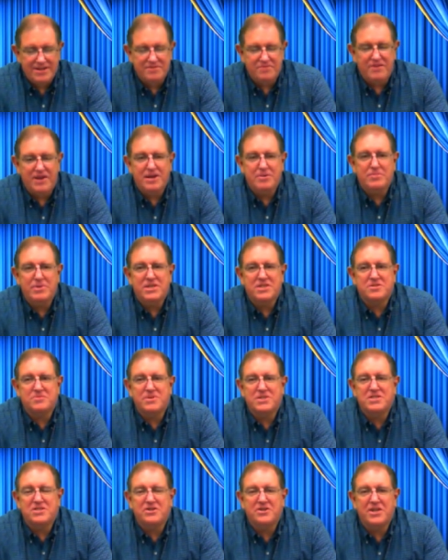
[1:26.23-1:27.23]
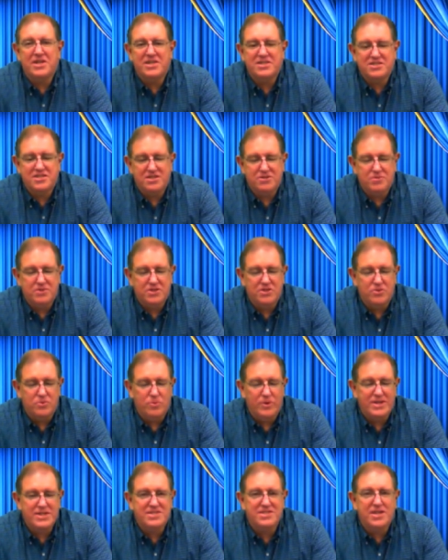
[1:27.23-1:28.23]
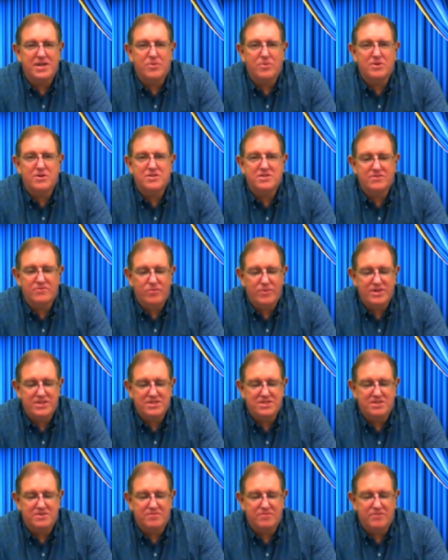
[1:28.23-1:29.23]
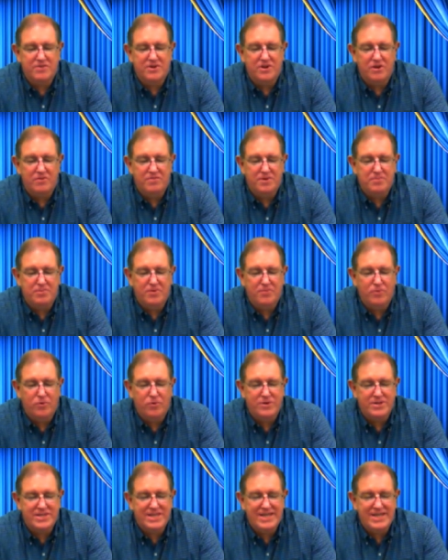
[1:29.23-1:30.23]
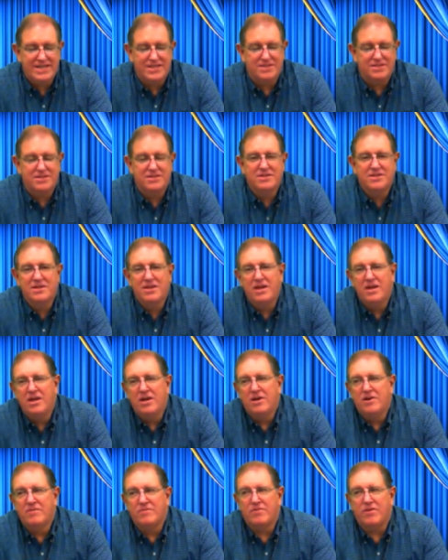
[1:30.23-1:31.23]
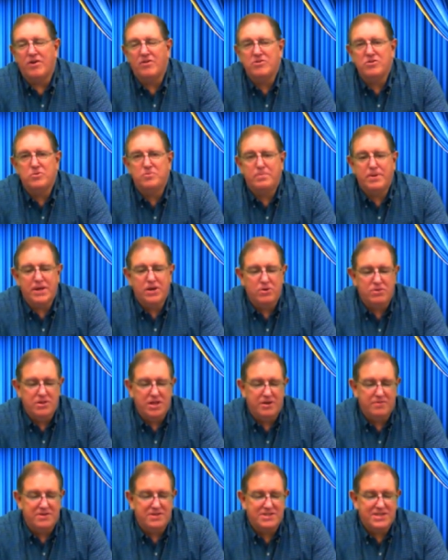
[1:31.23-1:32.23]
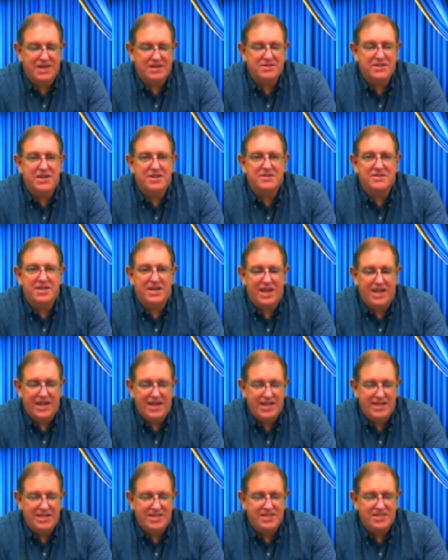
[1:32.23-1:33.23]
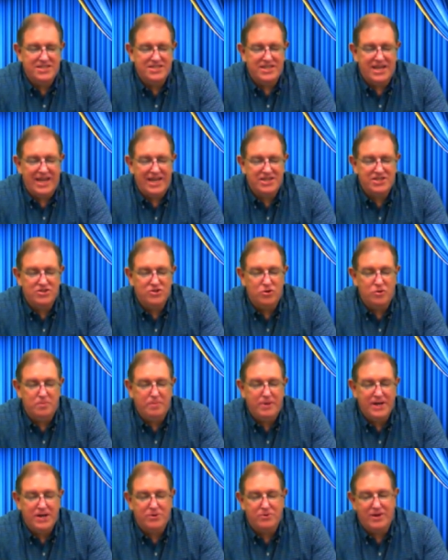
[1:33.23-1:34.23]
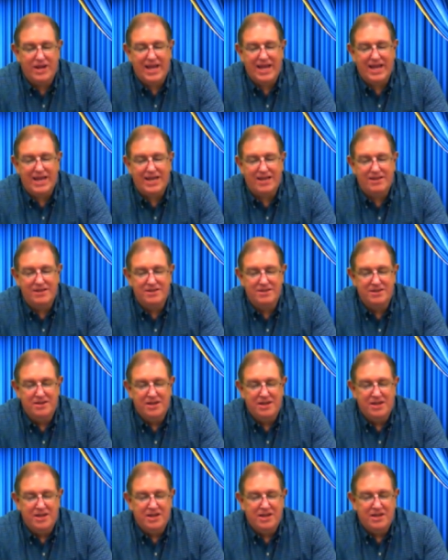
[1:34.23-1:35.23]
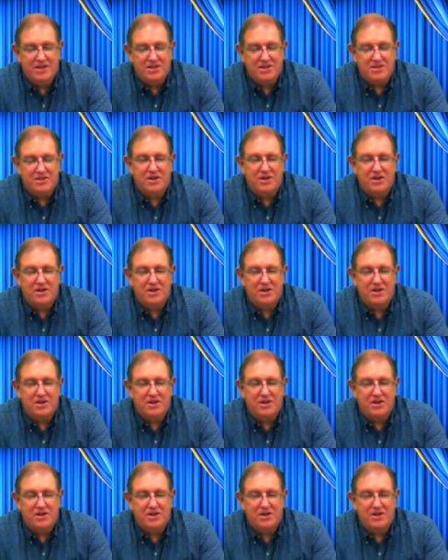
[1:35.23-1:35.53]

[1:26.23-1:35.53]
Good morning, Titan family. It's Mr. Henson with your Wednesday Words of Wisdom for November 14th. For all you pickle lovers out there, today is National Pickle Day.